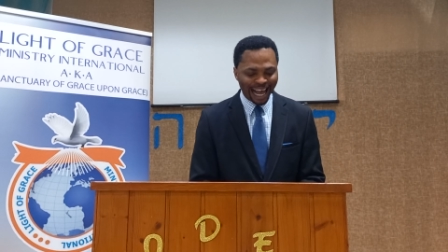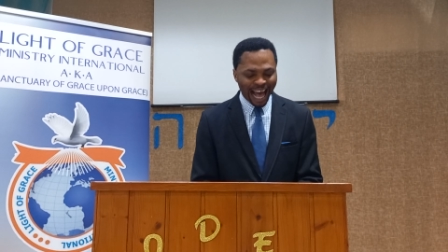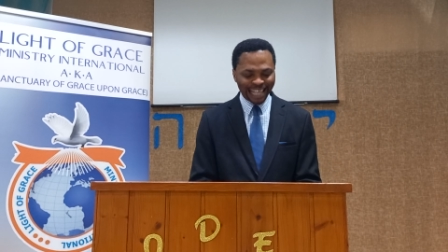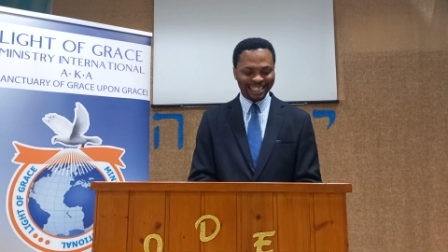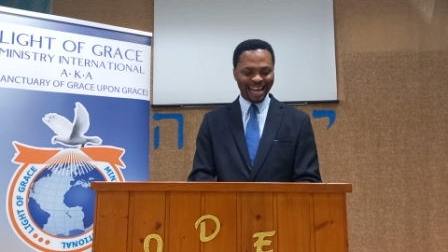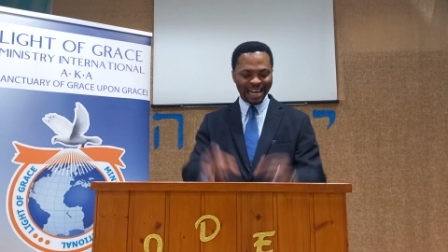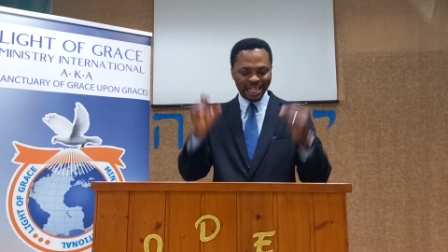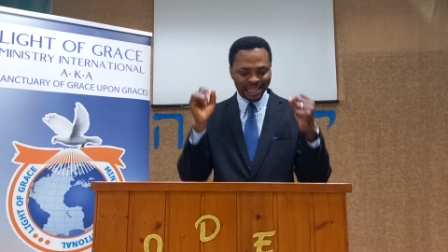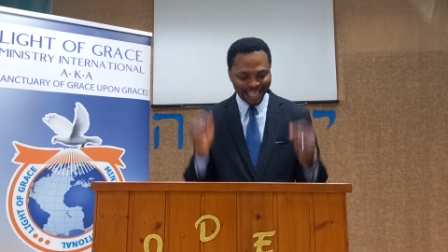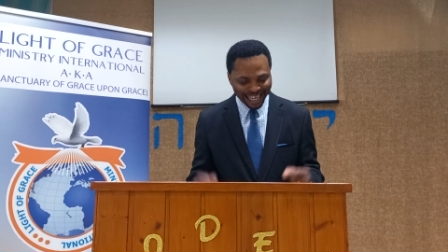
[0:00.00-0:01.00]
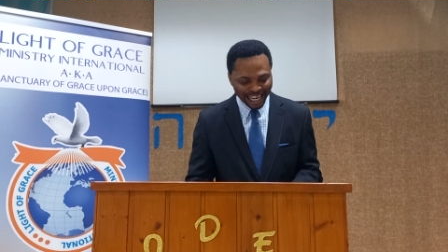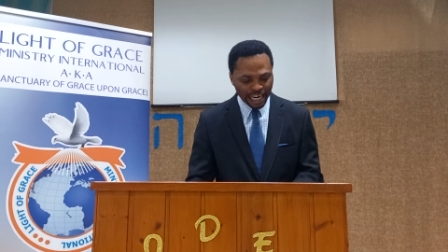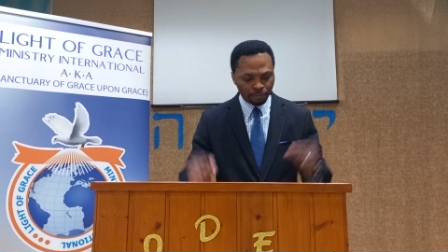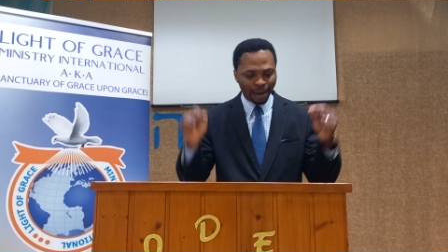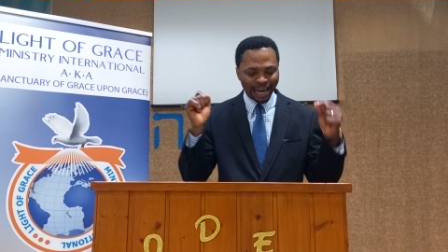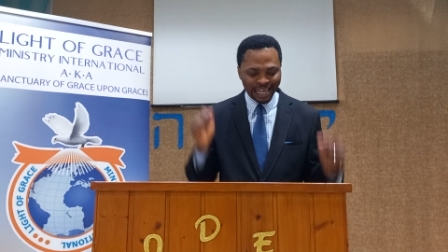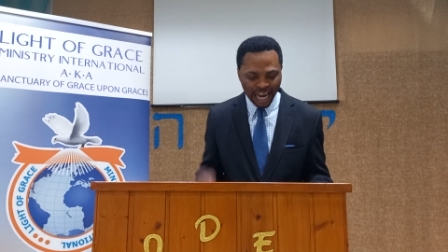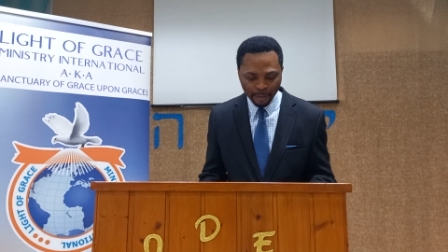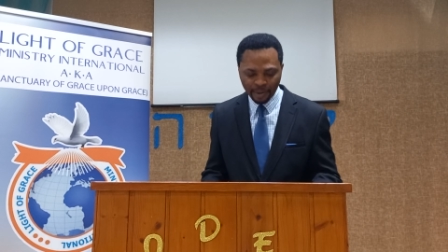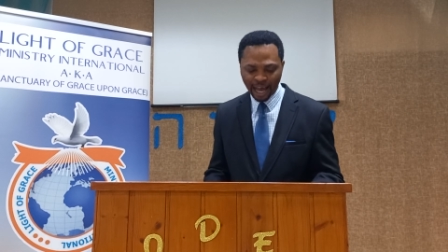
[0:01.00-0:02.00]
ask anything in my
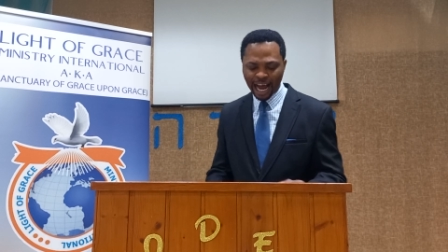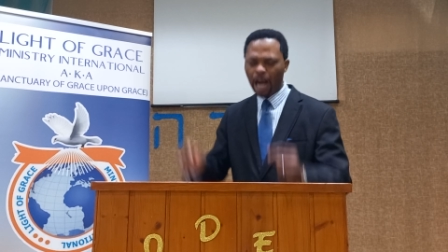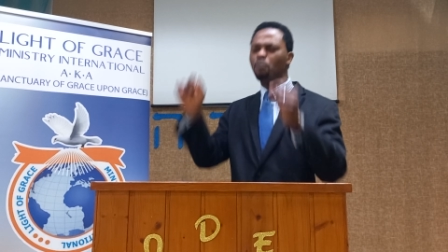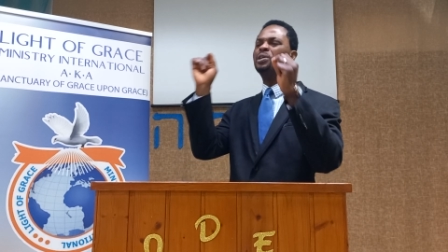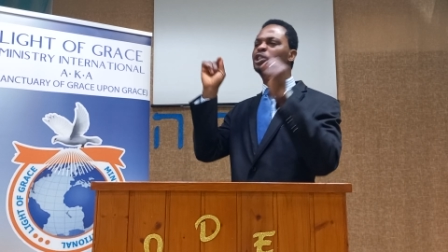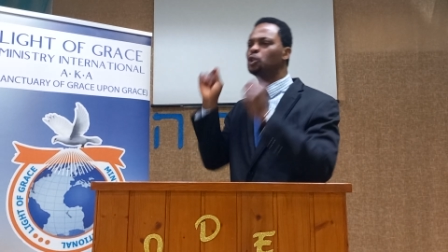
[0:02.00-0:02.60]
name, I will